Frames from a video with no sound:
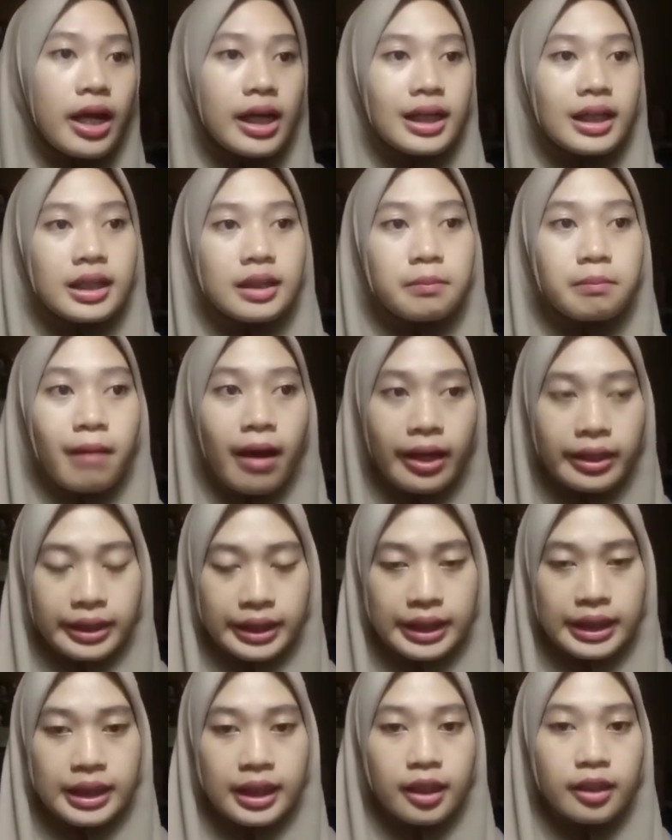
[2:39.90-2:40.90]
money.
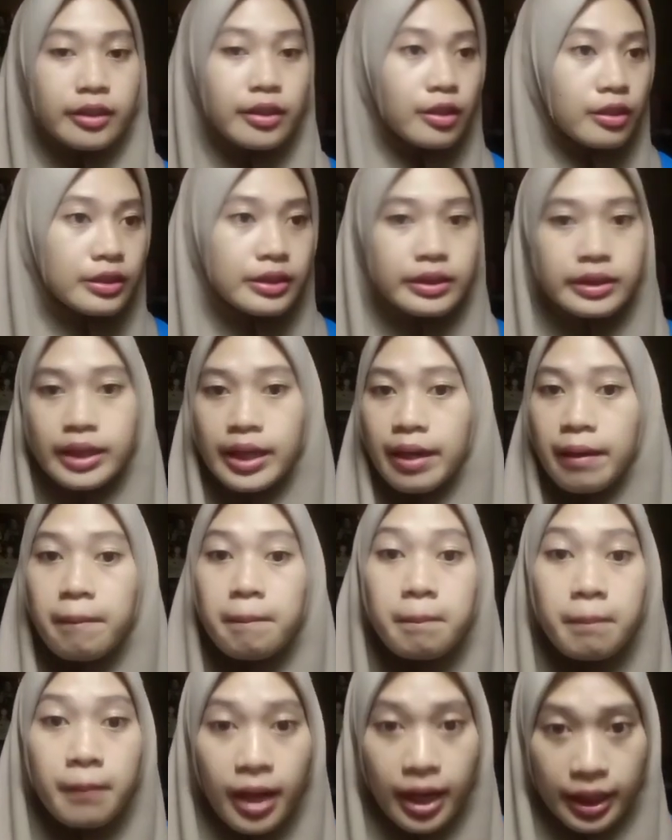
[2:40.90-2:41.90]
Don't say
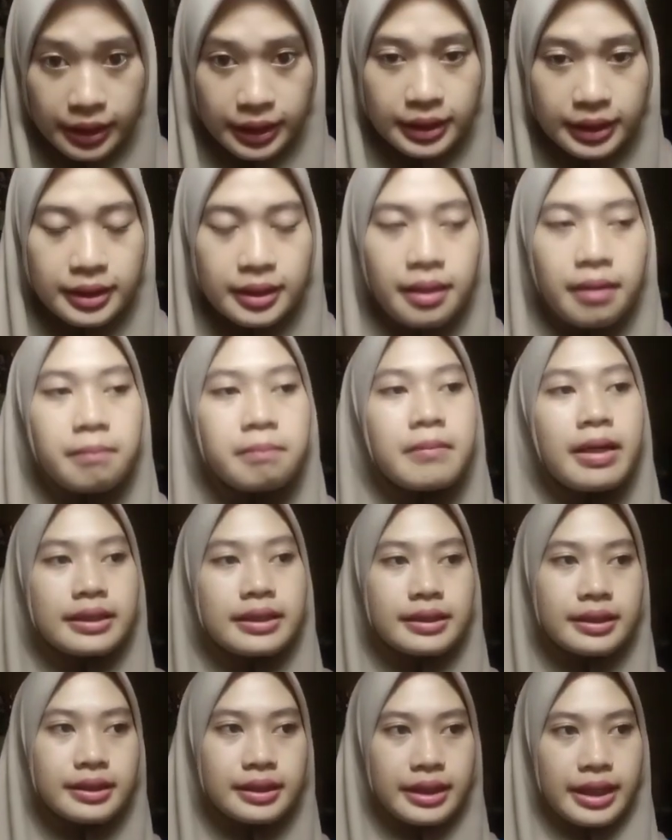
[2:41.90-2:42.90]
monies, but
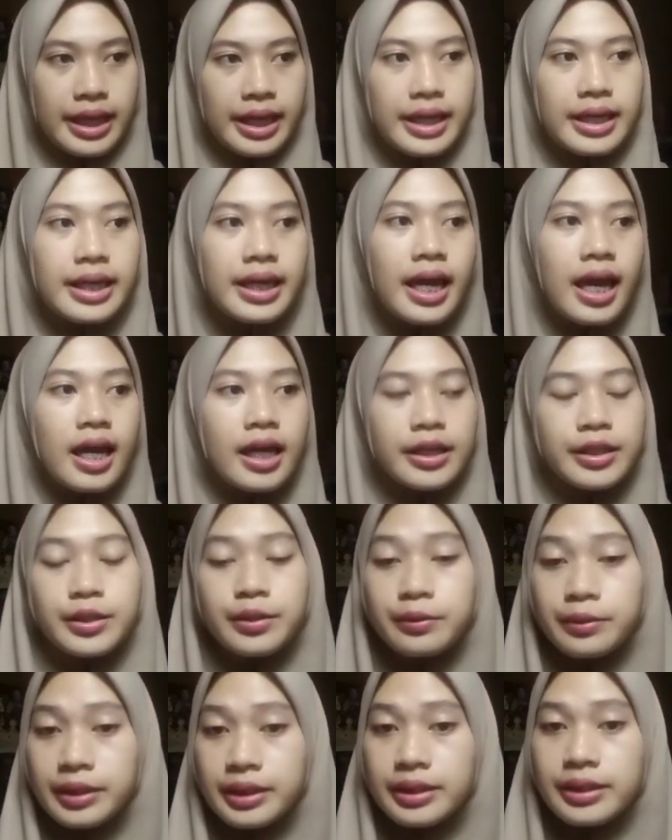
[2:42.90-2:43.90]
say
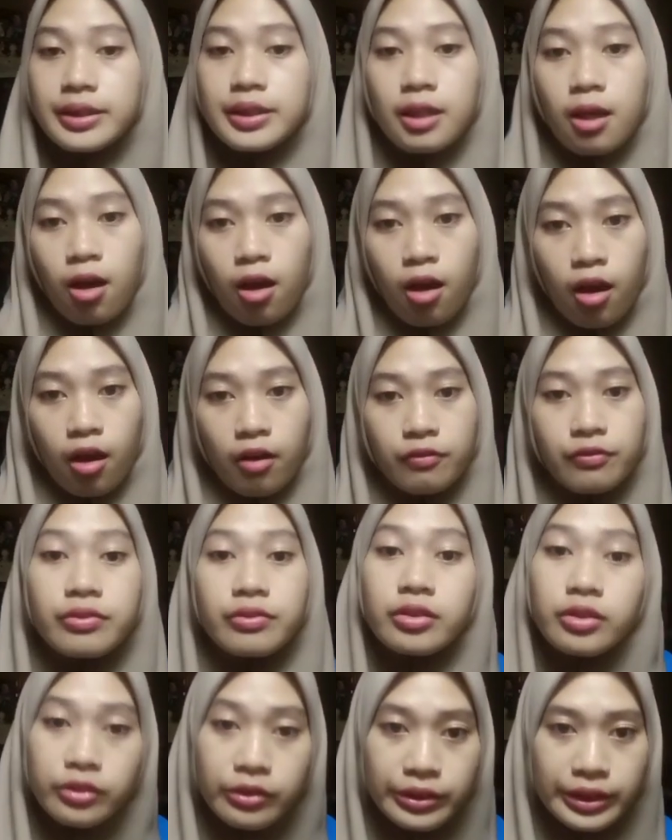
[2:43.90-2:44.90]
units of
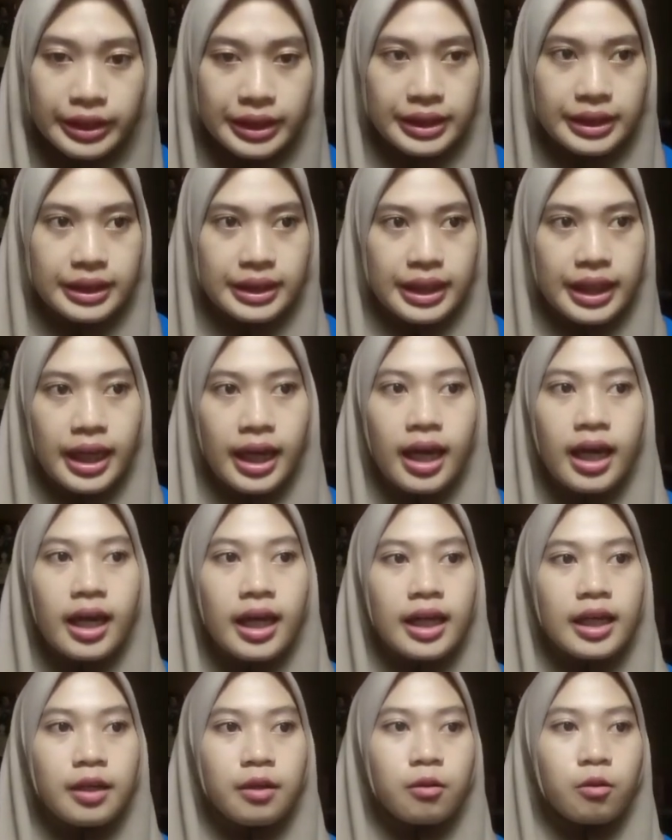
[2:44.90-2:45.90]
currency.
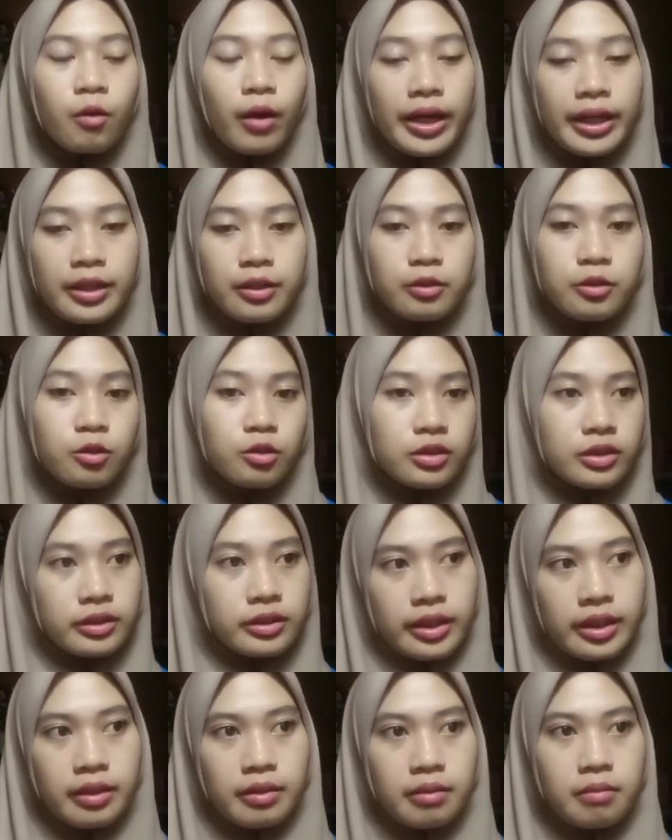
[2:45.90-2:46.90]
Why you don't say
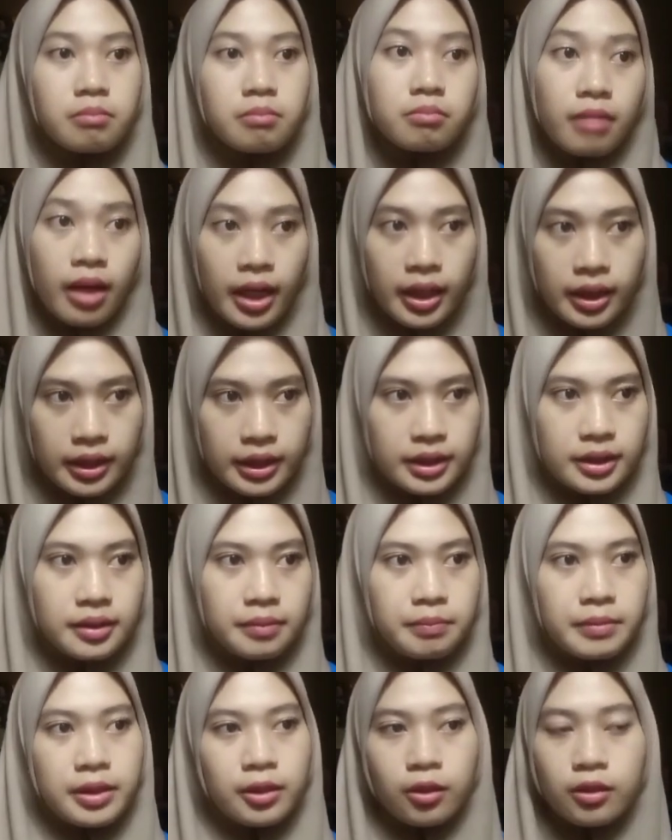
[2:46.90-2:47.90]
monies?
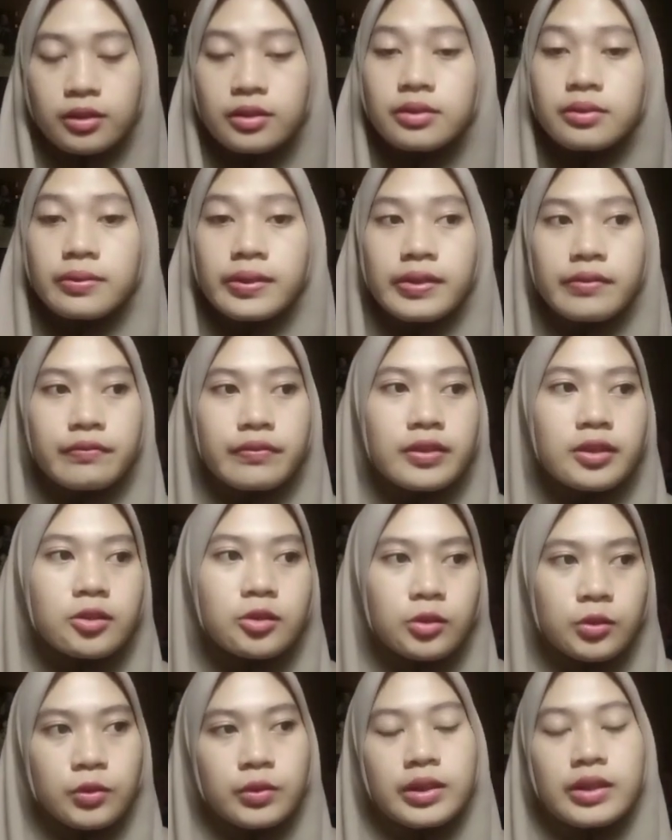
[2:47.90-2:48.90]
Because refer to
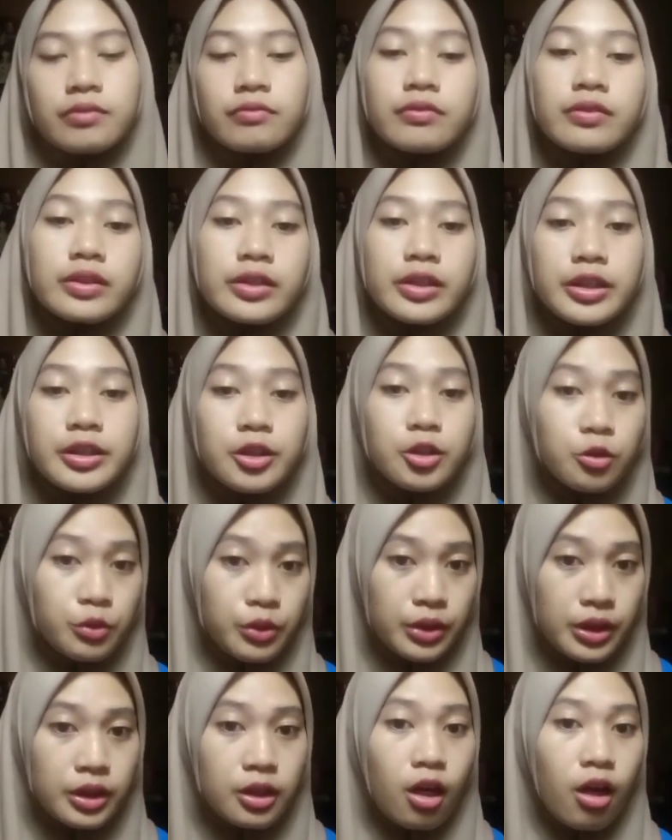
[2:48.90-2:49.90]
different unit
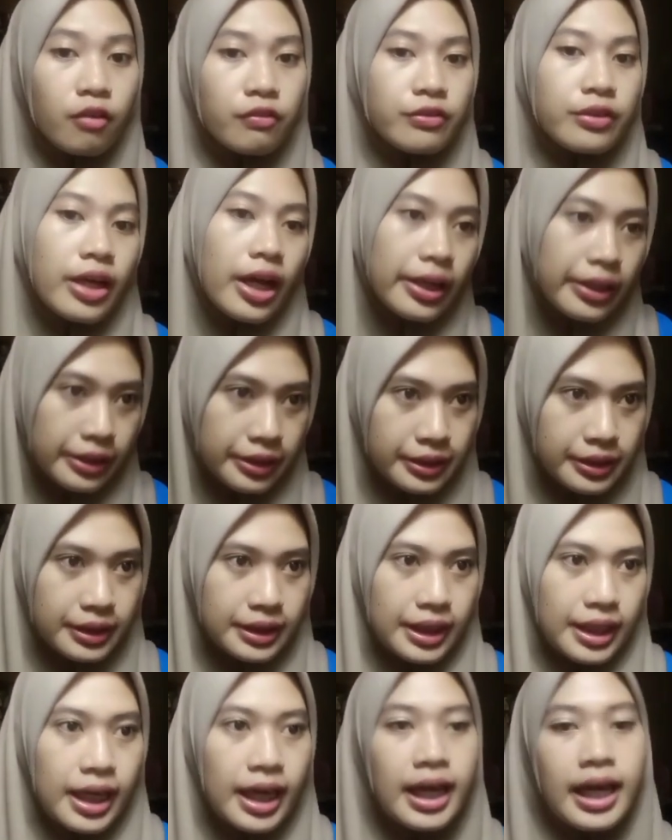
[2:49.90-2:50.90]
of currency.
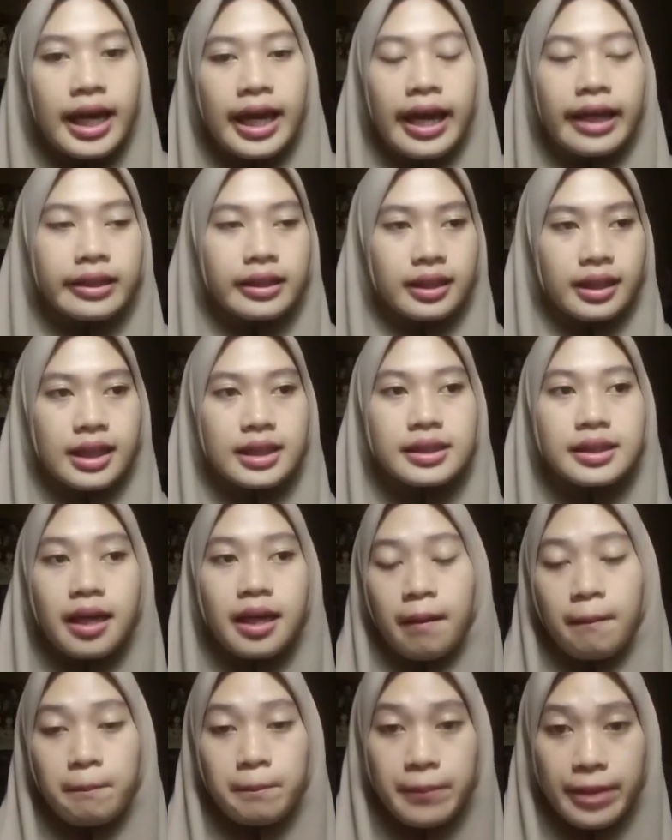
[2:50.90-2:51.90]
And last,
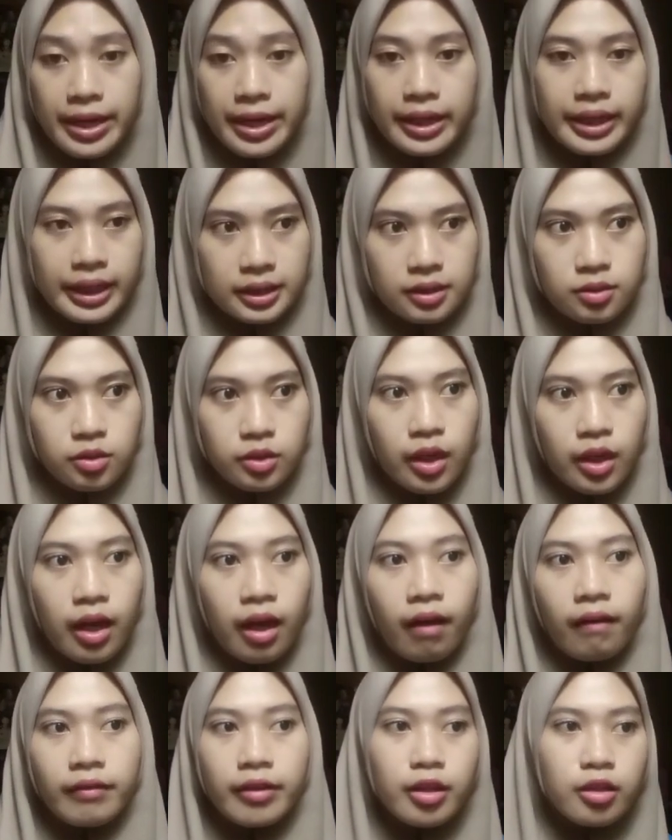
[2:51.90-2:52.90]
baggage.
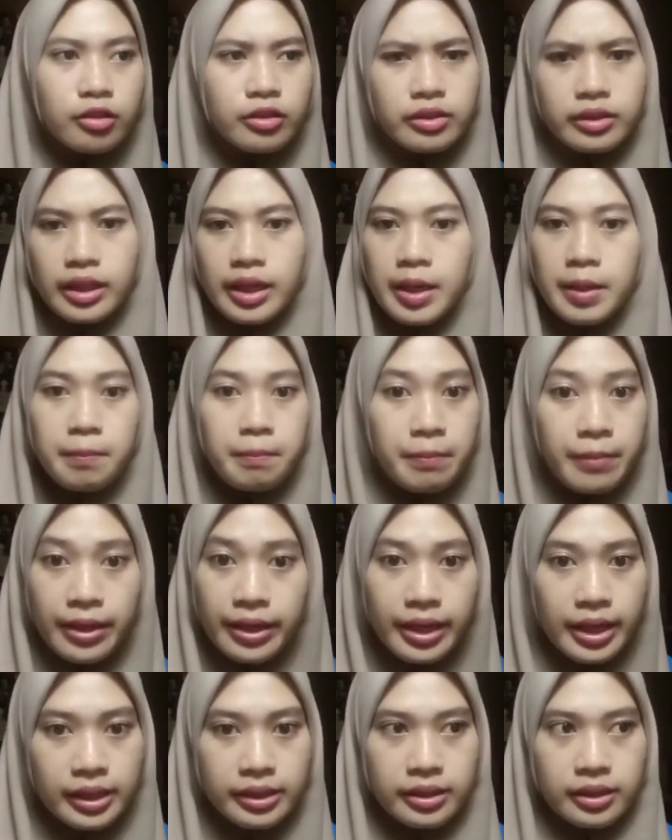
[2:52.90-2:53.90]
Don't say
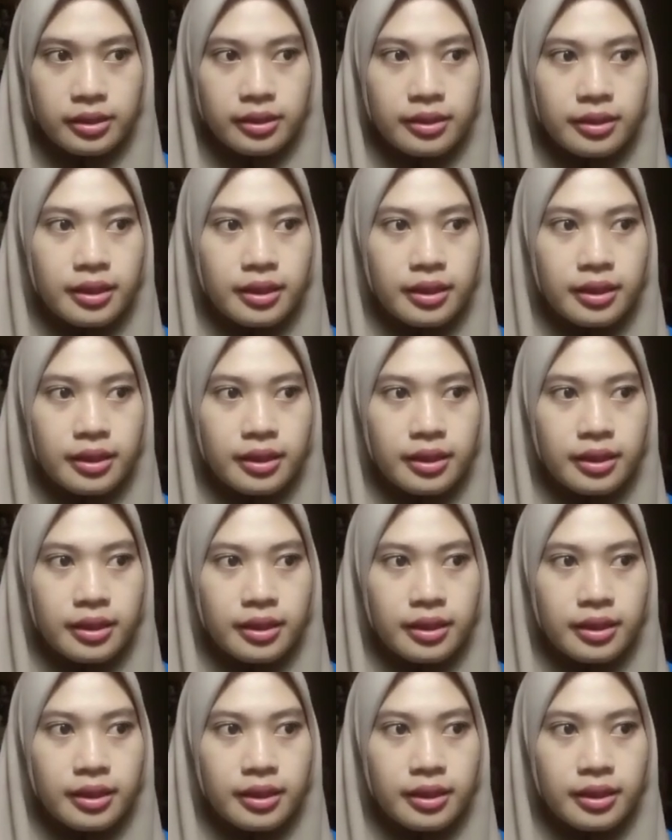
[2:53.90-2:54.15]
baggages,